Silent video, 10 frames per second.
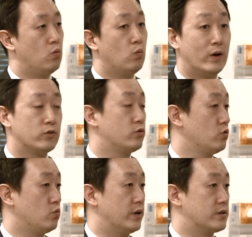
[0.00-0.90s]
to
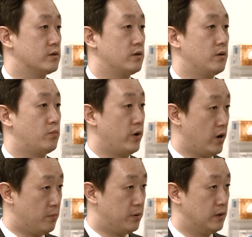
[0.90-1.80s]
2 weeks
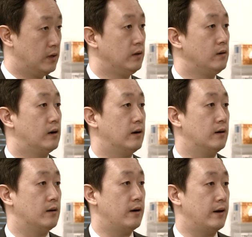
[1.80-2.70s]
pre-op,
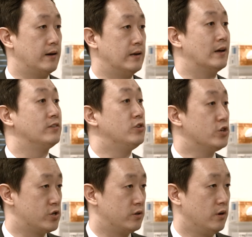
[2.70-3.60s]
in
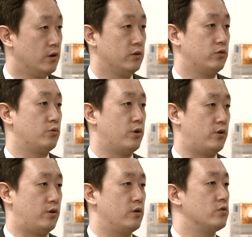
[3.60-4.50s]
addition to
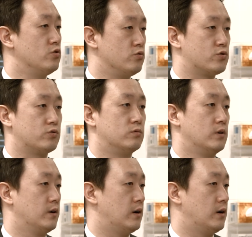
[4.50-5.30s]
her usual